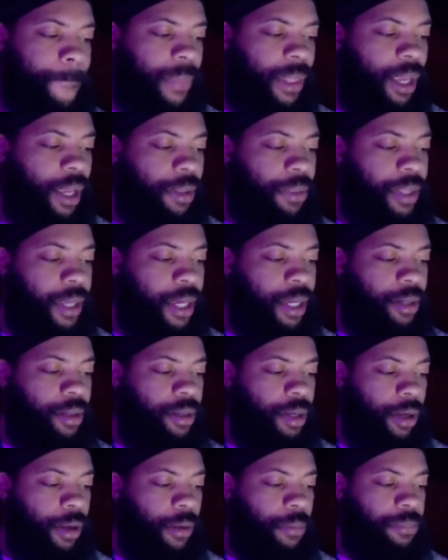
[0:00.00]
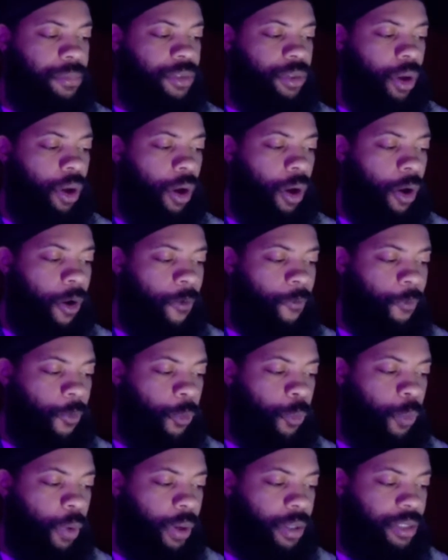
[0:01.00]
And then comes All For
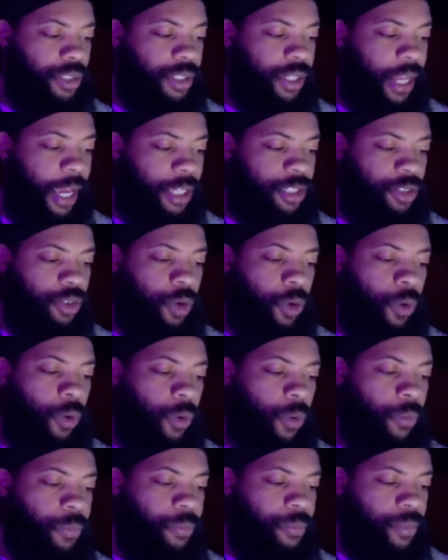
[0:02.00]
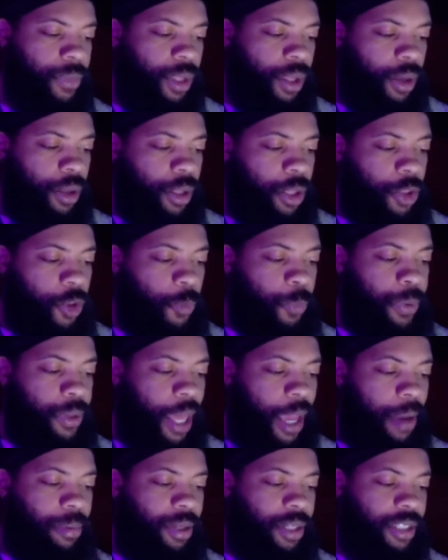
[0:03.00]
One's next goal. He'll
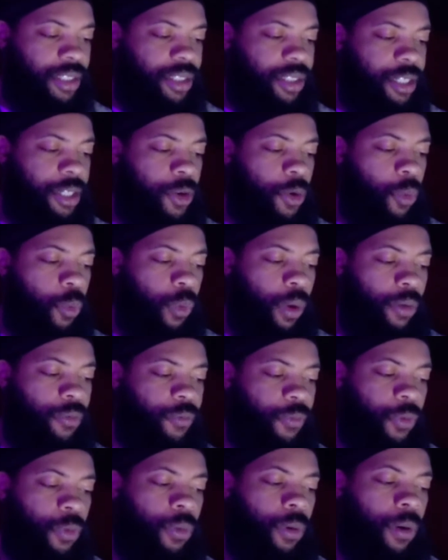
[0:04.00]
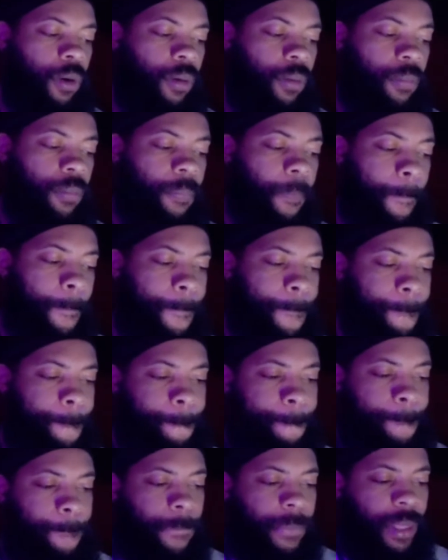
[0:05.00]
be able to steal One For All.
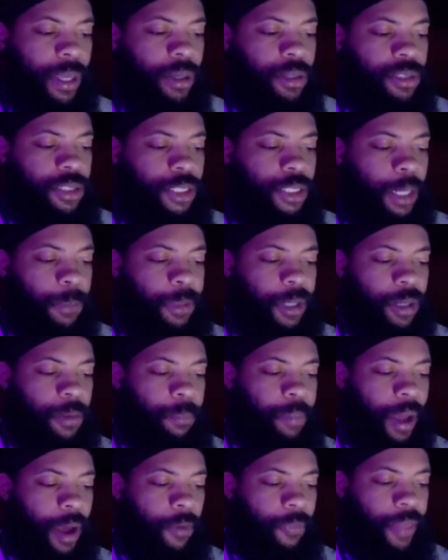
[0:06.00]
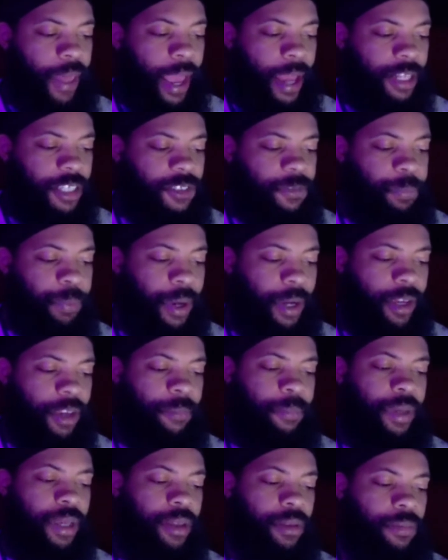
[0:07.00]
Something about that is
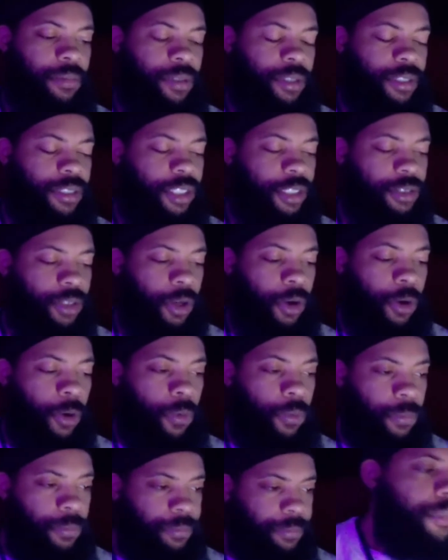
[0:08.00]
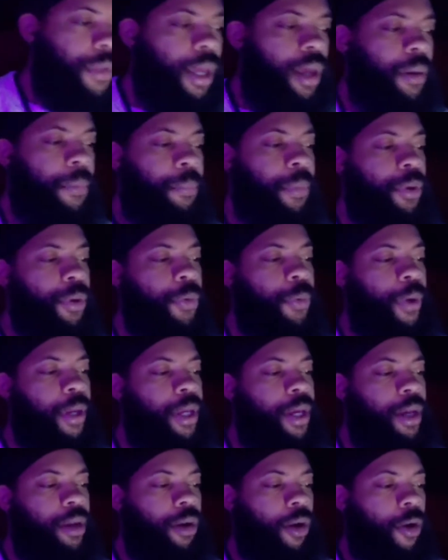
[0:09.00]
bugging me. He says, oh?
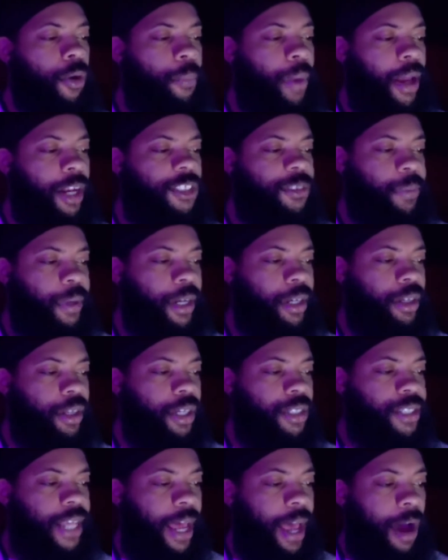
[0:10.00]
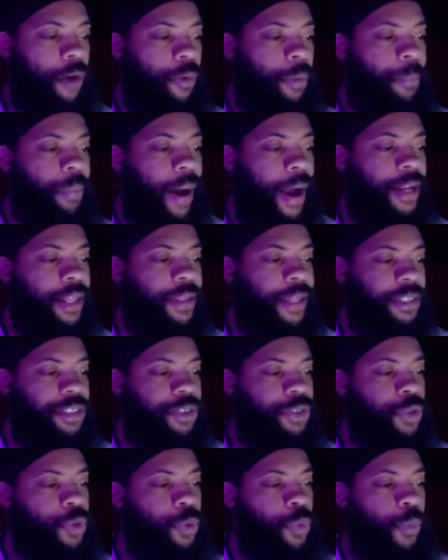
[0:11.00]
Midoriya and All Might explain to us how a body
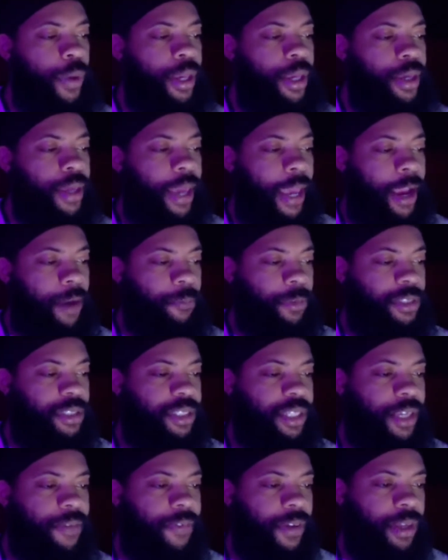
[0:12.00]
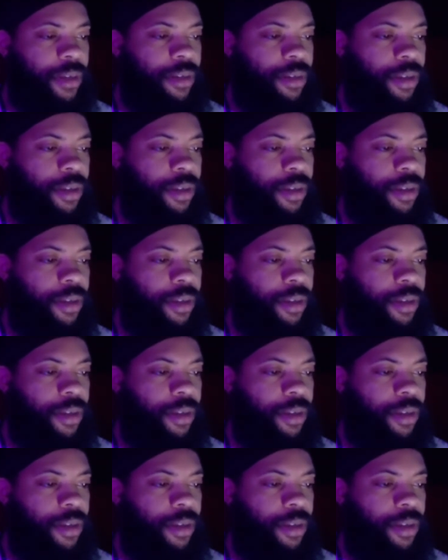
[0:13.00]
that's too weak can't receive it.